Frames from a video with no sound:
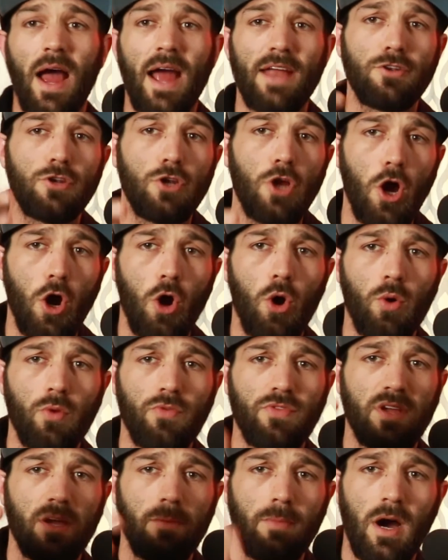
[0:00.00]
I know
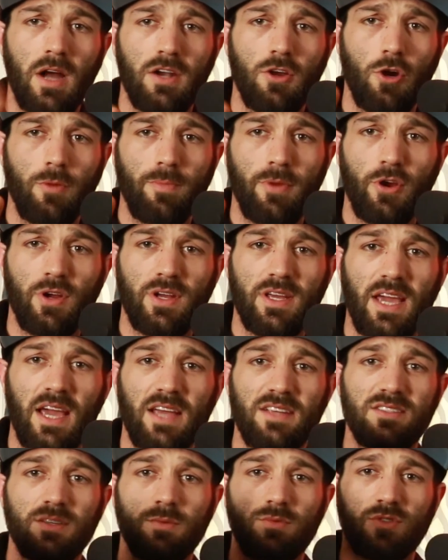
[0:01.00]
the Ahmaud Arbery
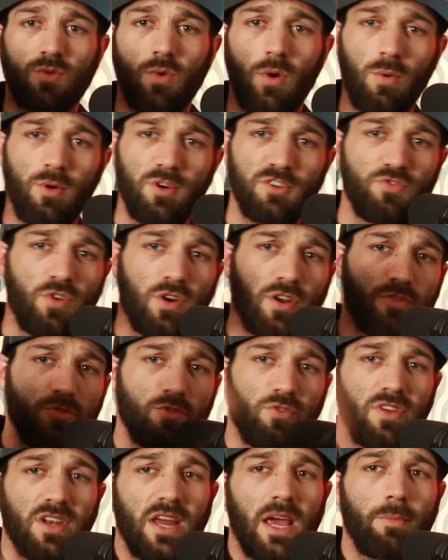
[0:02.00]
case. It was the one where he's running
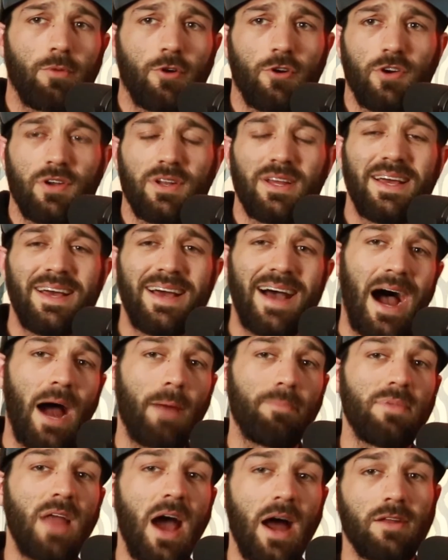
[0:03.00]
through the neighborhood.
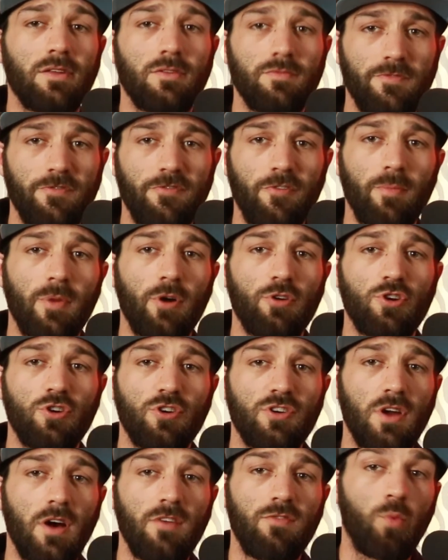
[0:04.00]
I'm not familiar
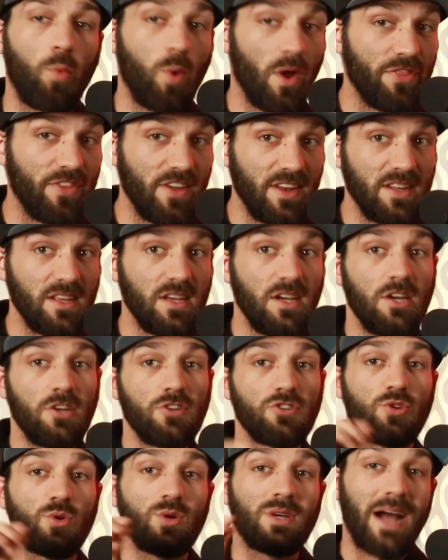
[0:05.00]
enough with it
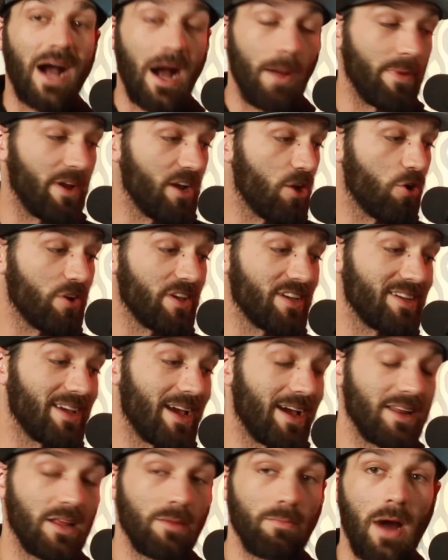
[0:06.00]
to comment on it
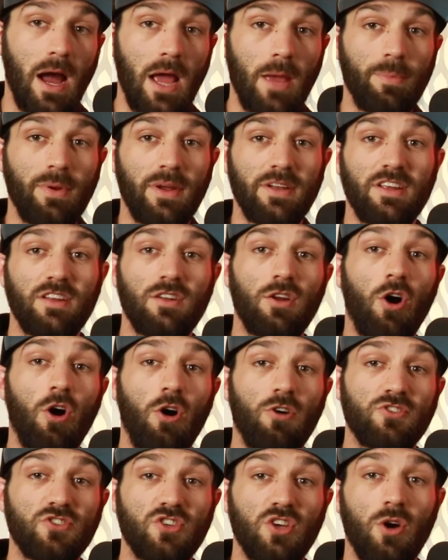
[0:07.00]
yet, in my opinion.
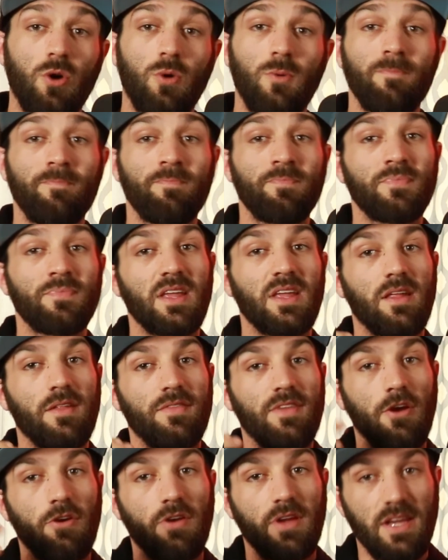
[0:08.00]
Also,
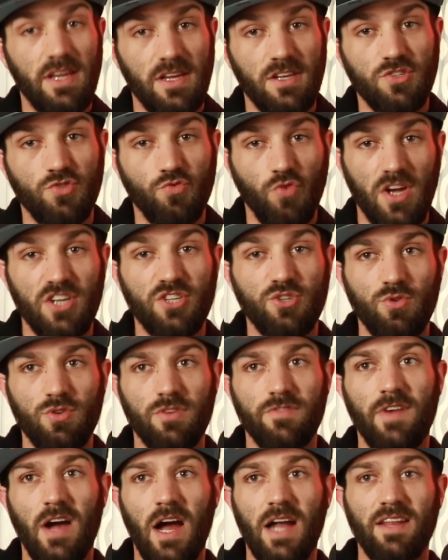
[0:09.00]
there is racial
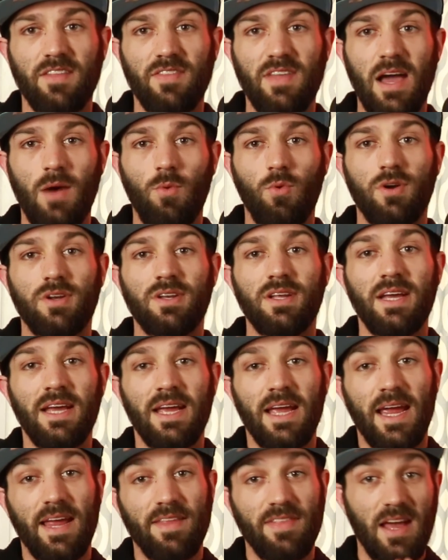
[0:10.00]
divide in that one,
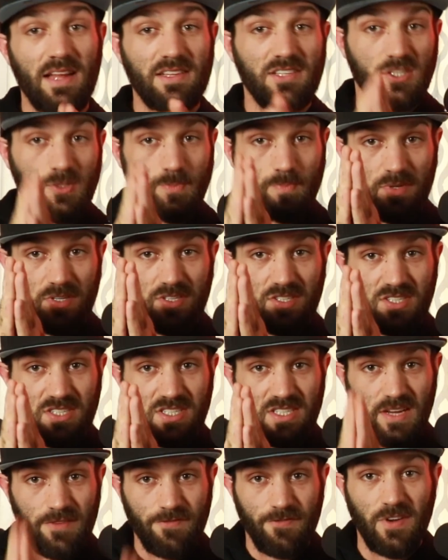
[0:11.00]
and that's
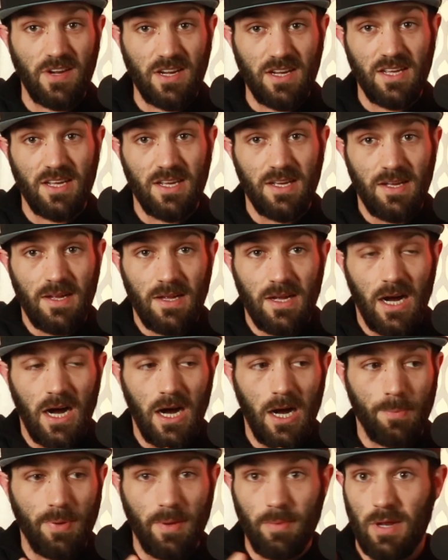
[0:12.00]
specific
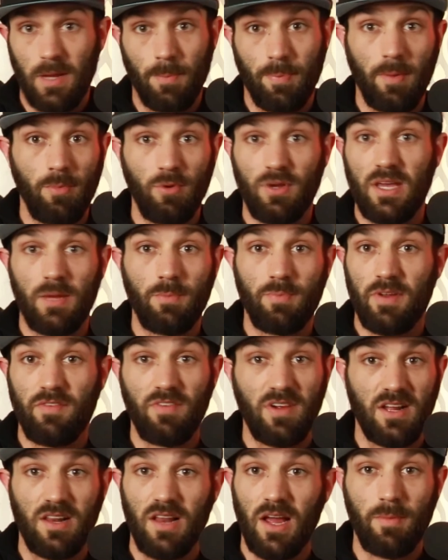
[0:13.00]
uh, people like people keep
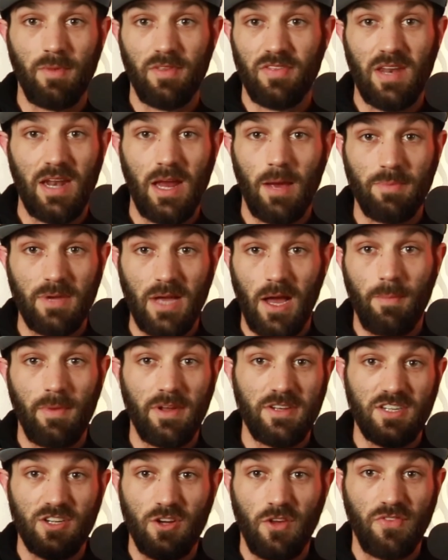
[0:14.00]
even claiming that I'm
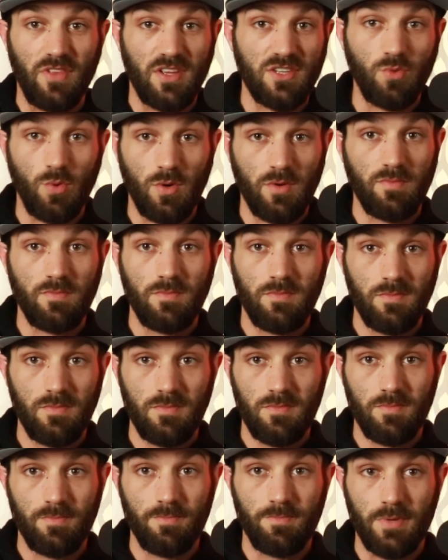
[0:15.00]
commenting on this one
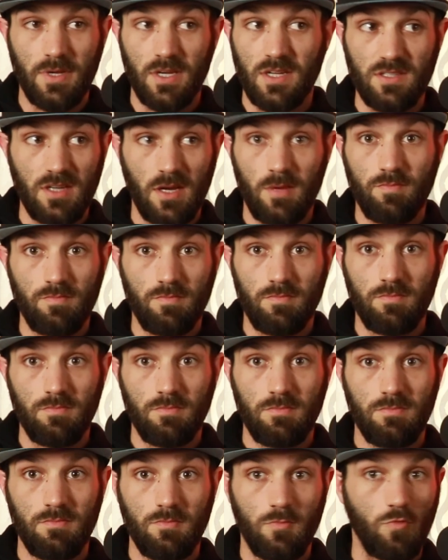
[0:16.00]
because I'm
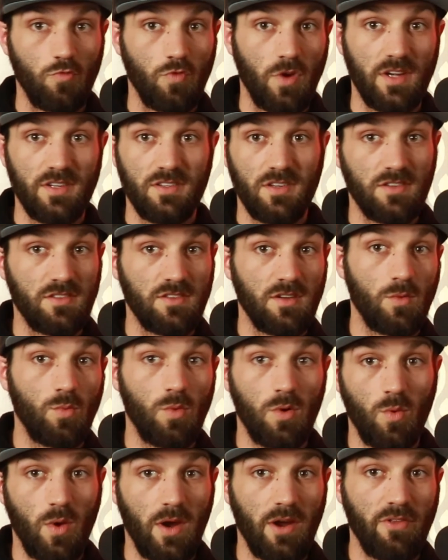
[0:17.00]
racist in
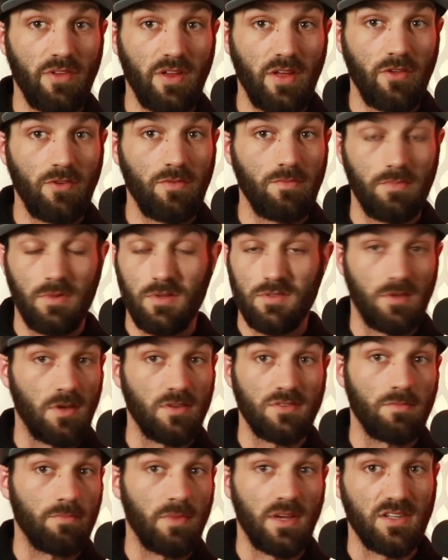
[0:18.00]
one way or the other.
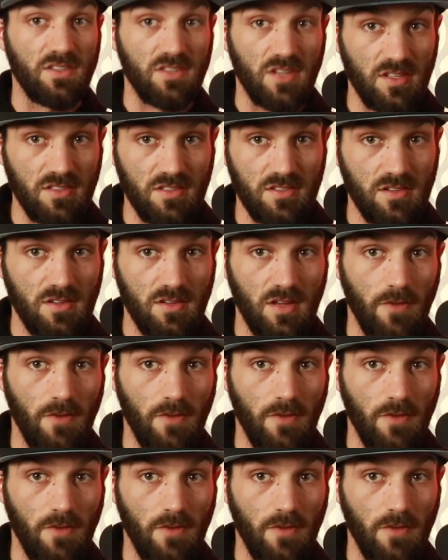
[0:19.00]
Doesn't make sense.